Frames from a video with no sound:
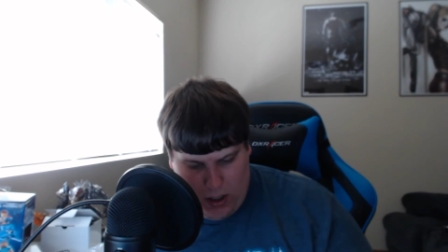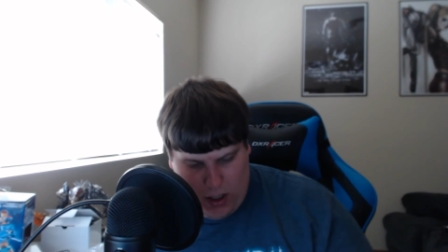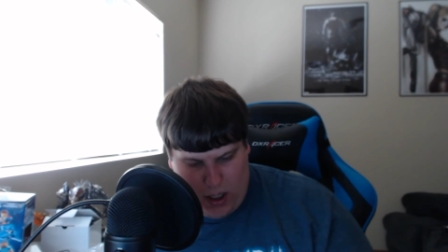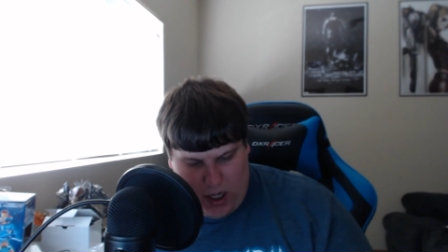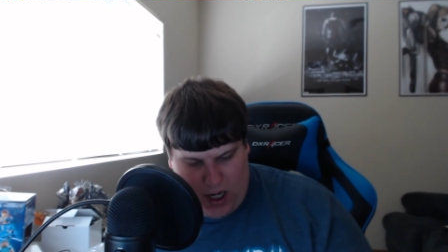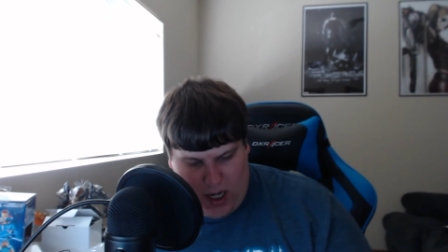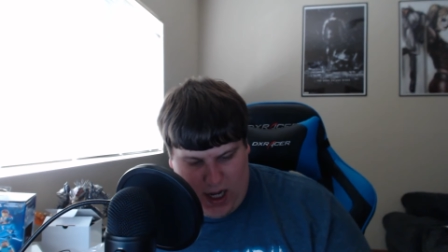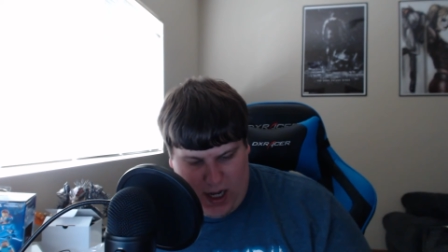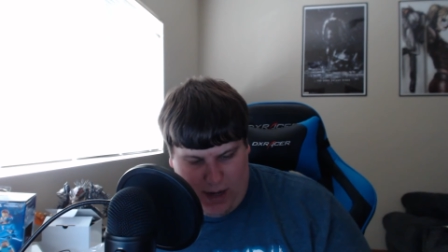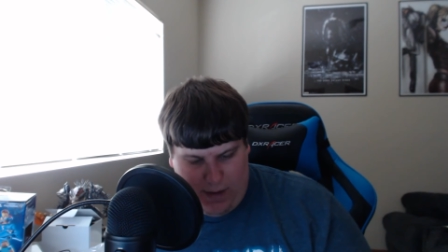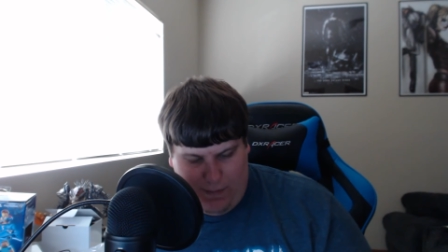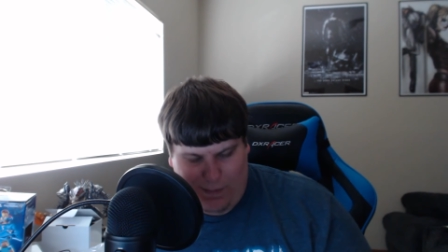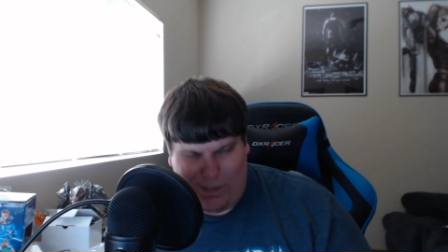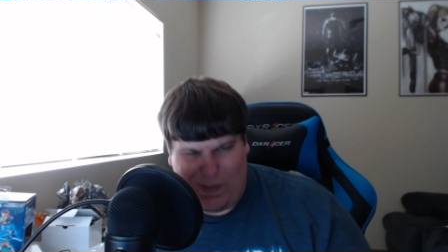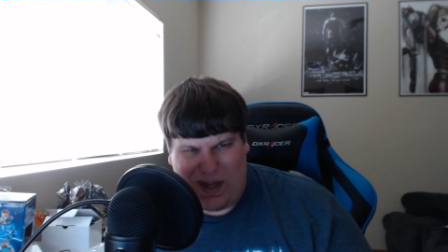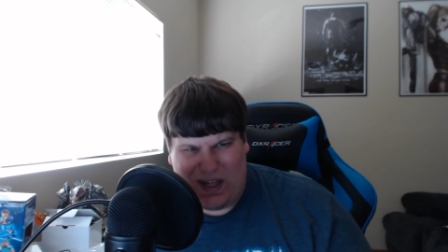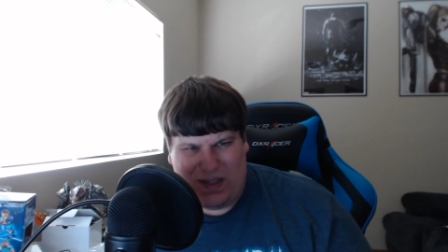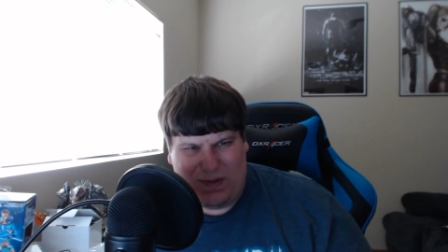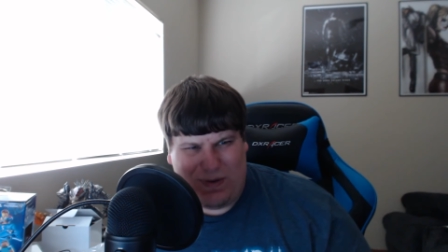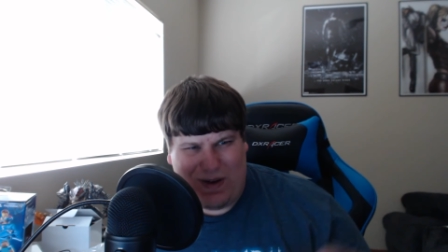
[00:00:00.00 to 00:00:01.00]

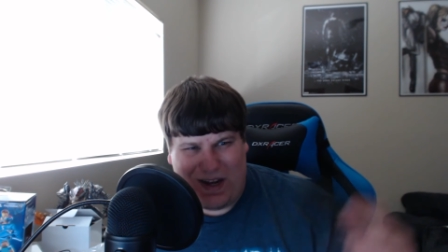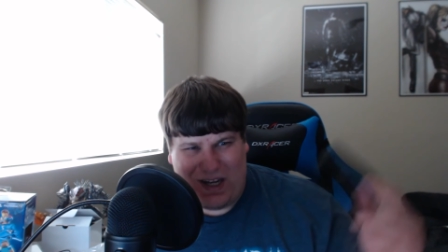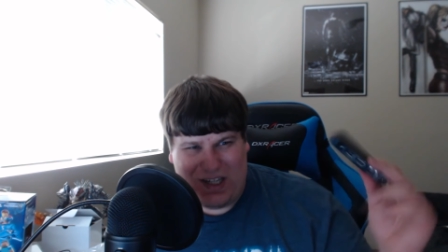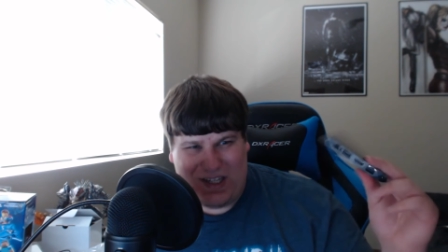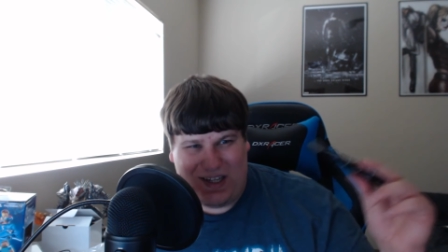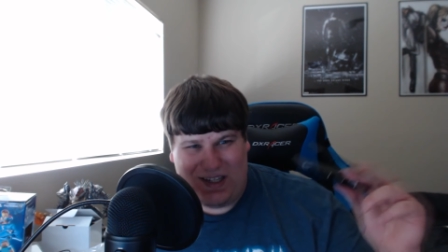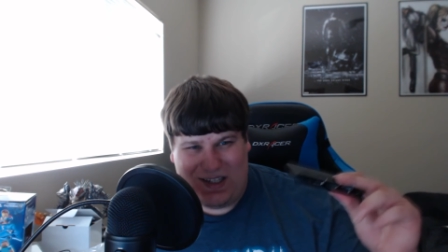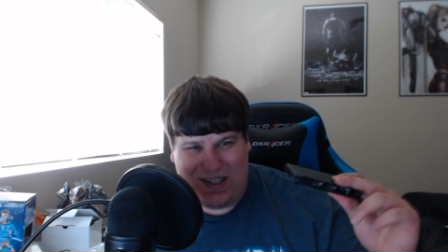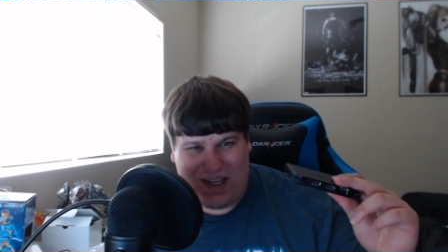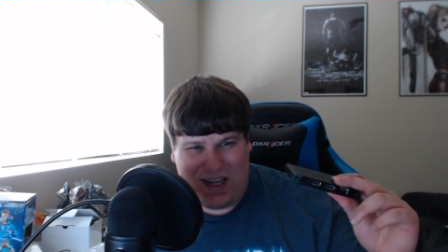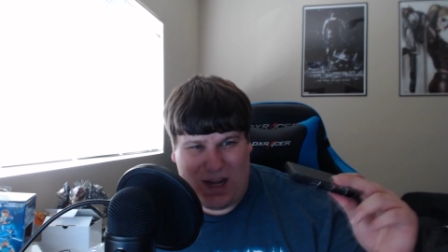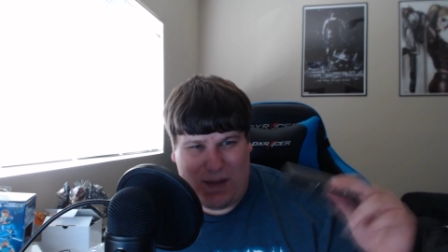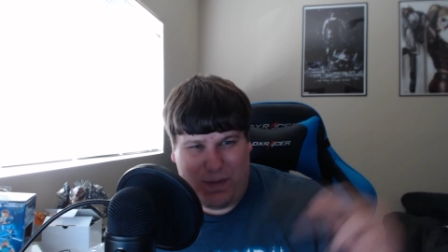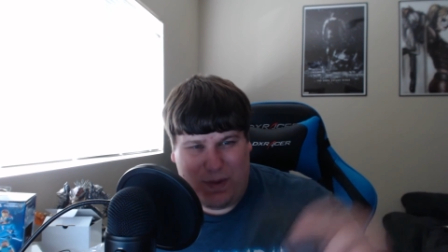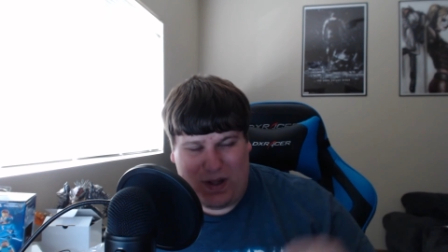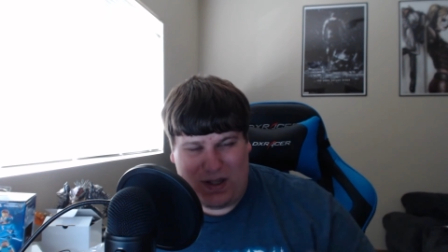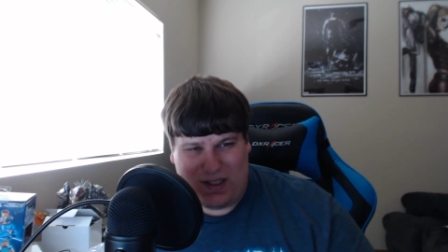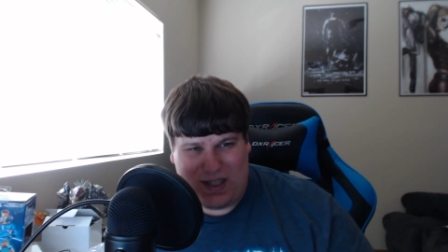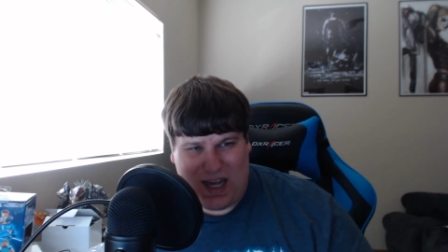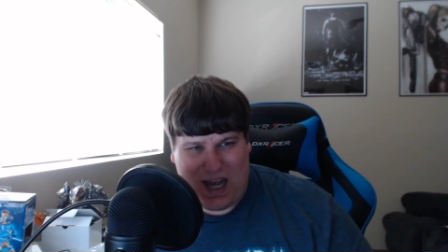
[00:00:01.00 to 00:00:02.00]
Mine's probably just going to set up
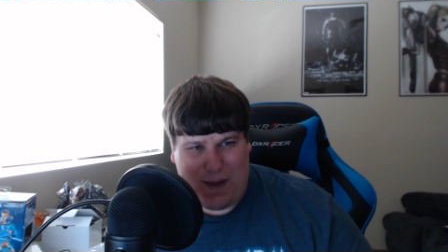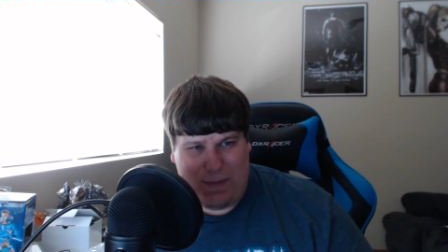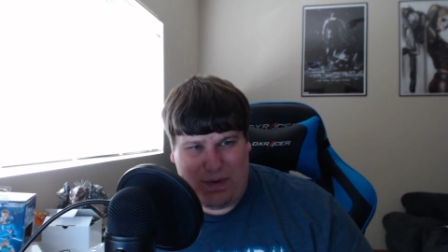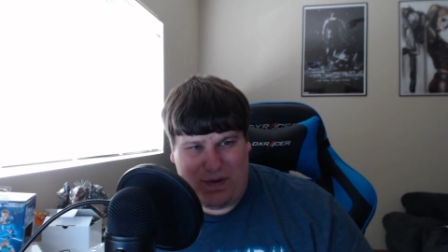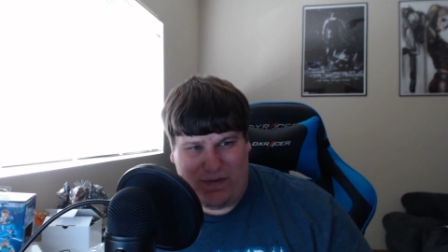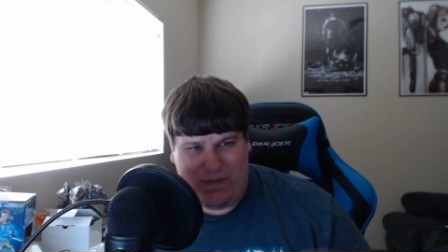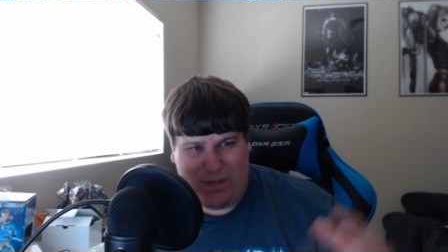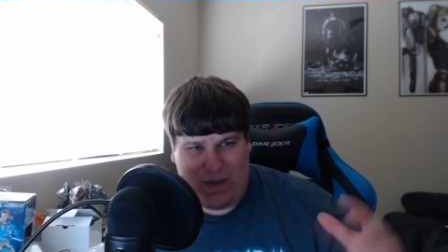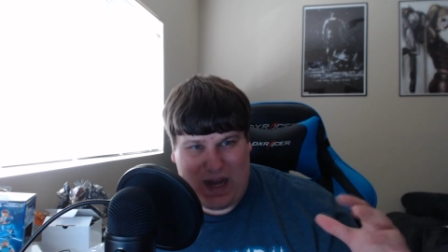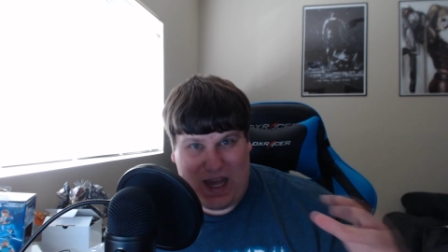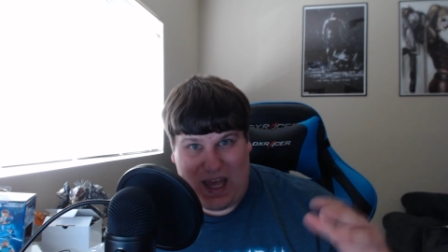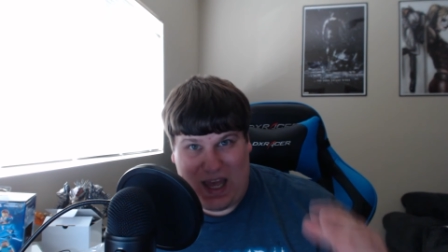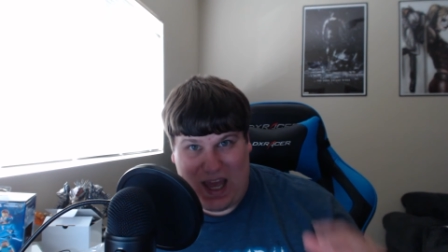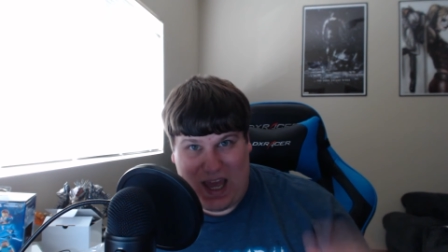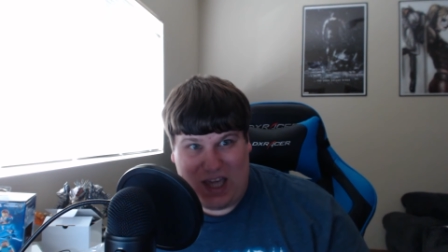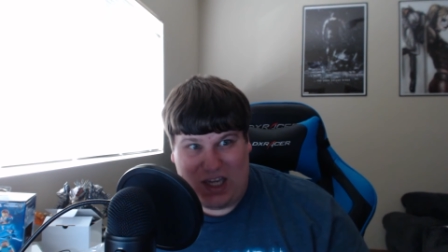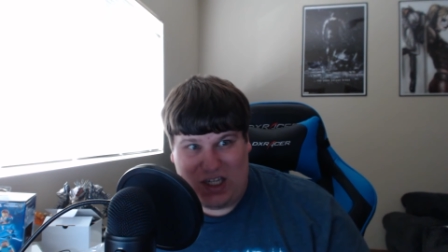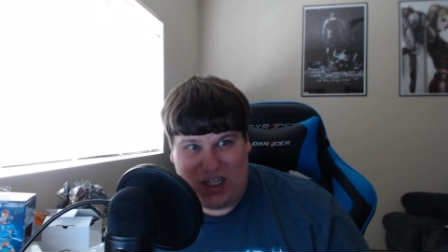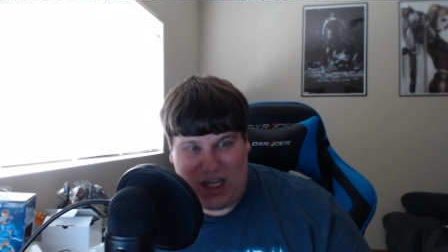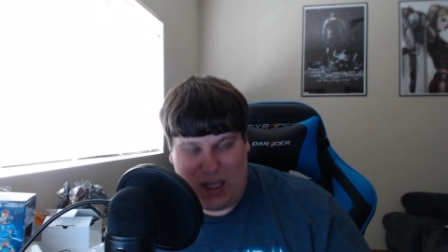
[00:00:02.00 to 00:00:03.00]
on top of my
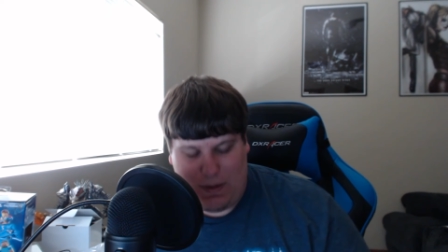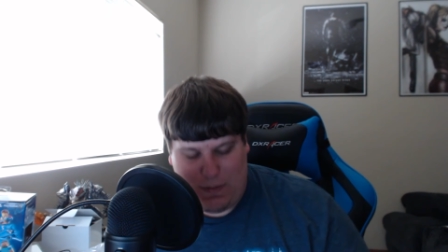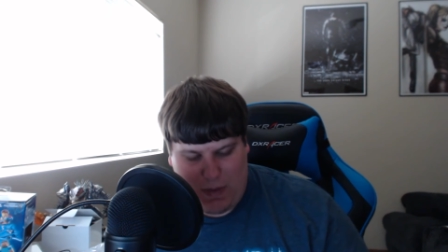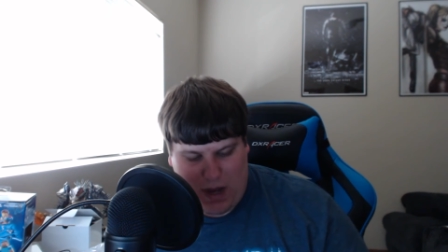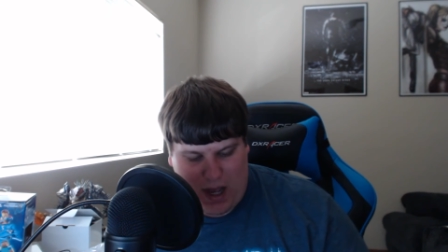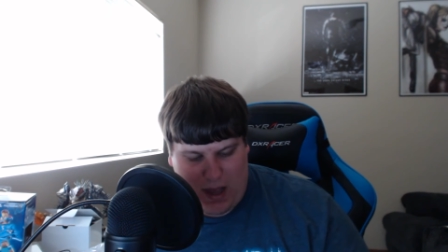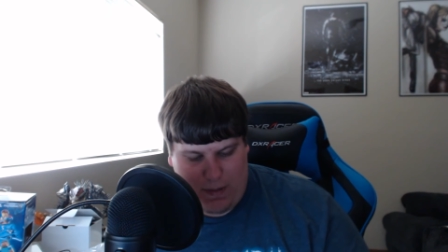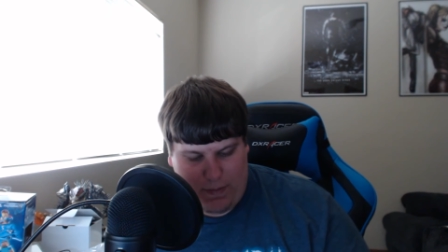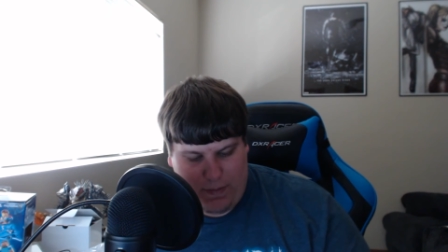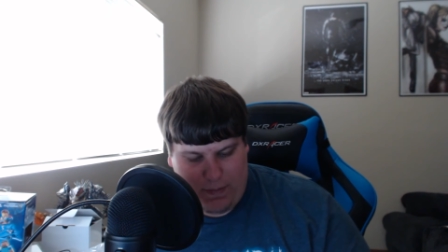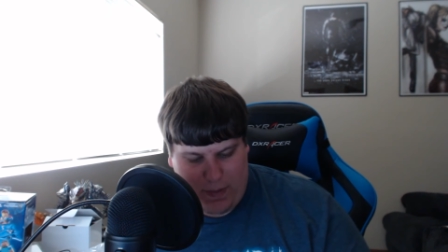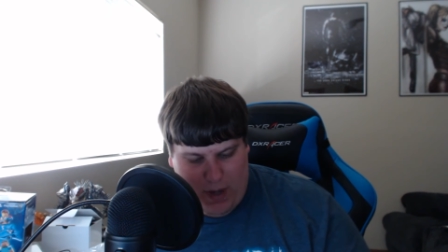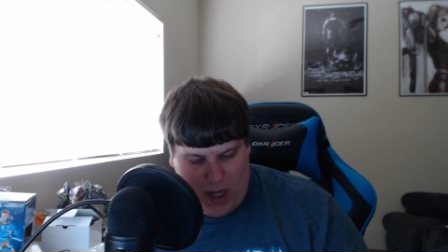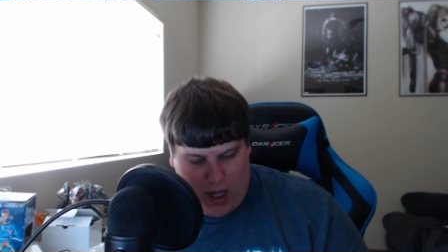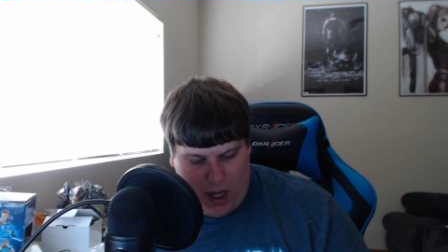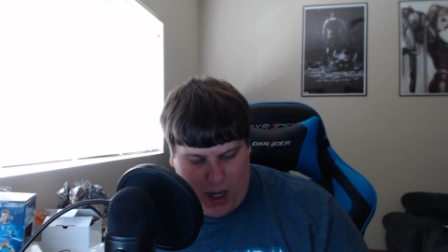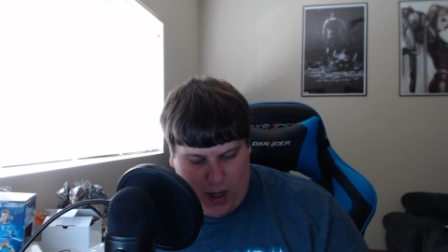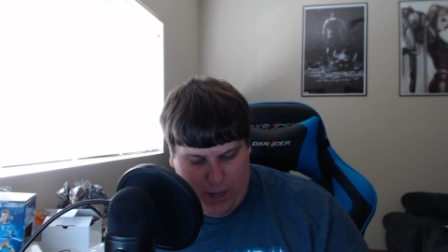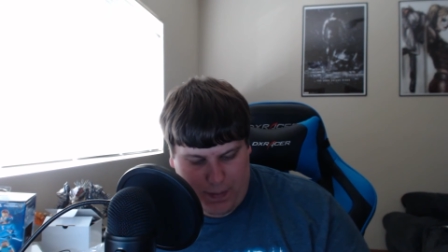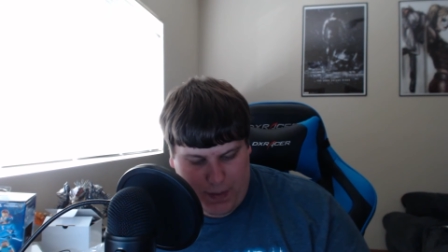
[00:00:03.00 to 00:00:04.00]
HDMI
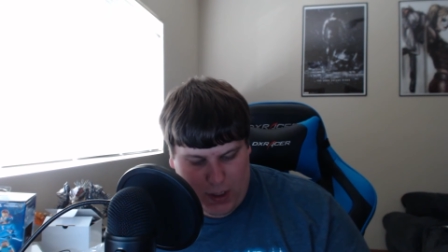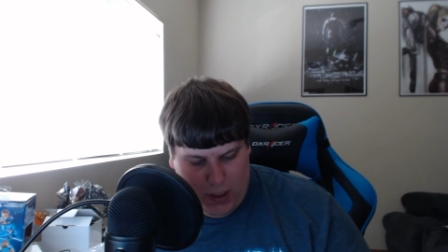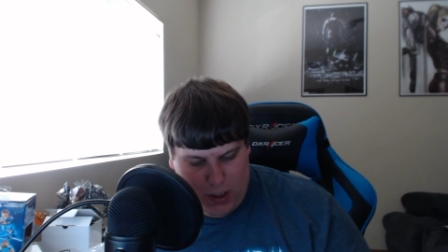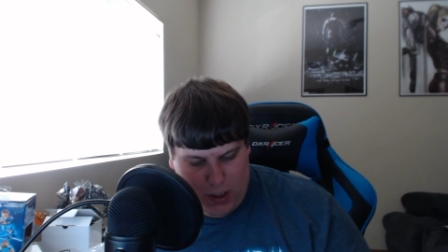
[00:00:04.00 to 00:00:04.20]
hub.